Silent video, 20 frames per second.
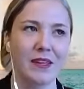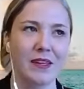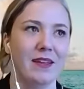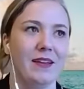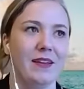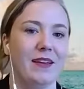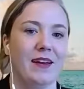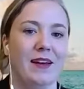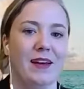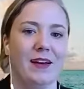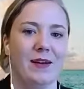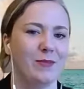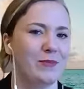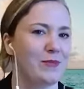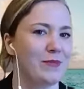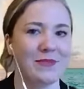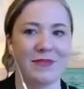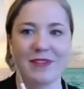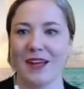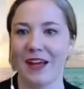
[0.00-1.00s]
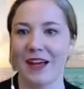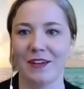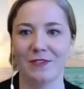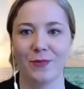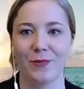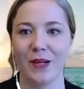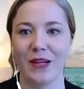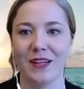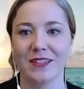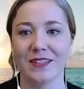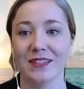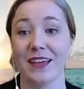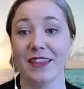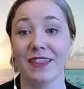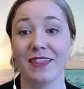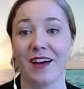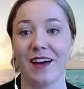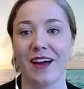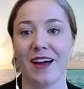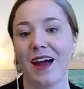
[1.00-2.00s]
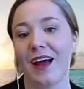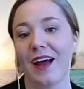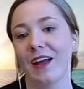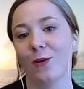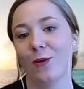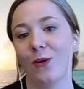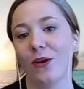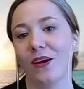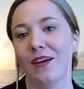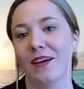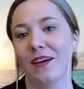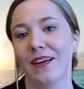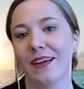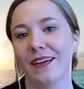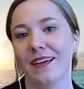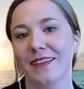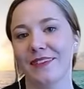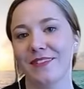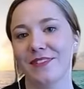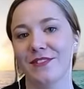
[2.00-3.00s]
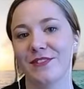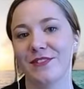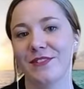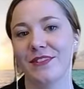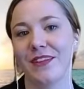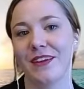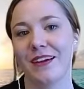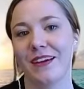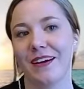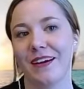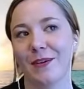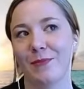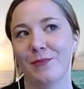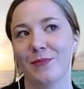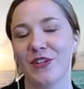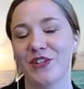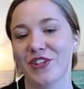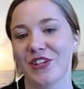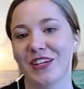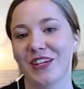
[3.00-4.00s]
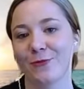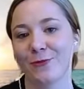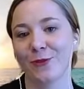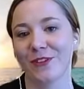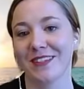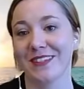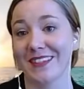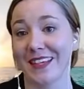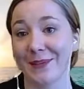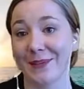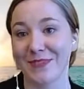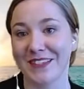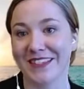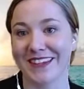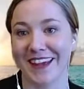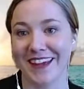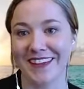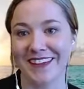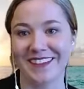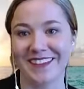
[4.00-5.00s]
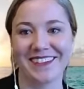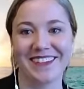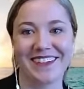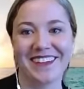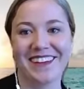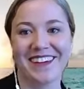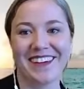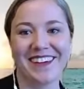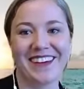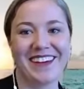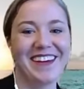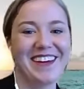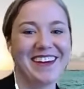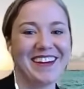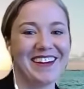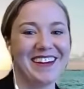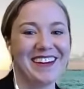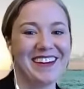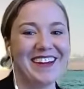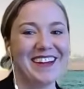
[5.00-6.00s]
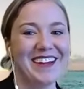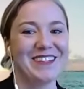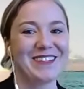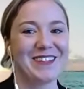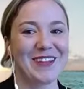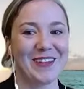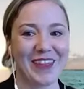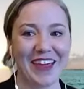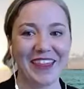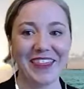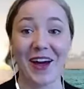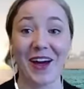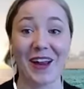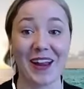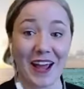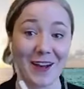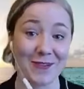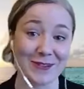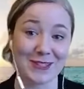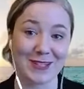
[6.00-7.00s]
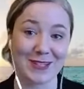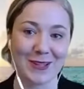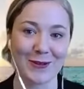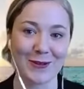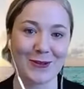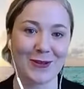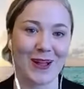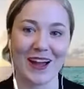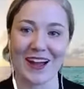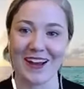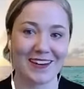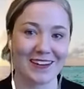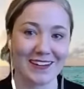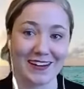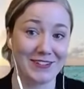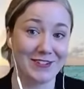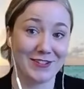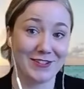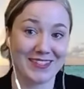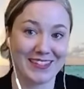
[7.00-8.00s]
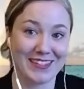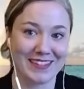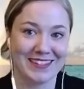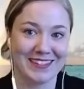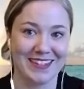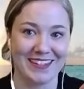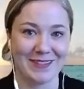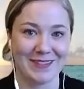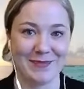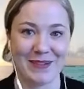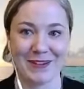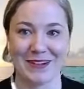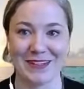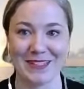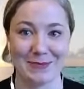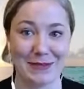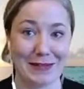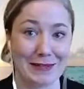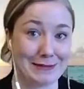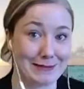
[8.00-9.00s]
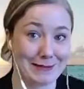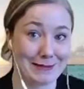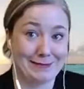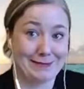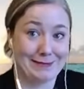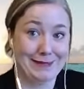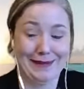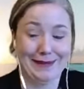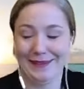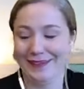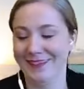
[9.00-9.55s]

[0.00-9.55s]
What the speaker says: kind of because they thought Iowa and Michigan were the same state. So they thought I was a local hire, and I just sent in my resume, and I was like, okay.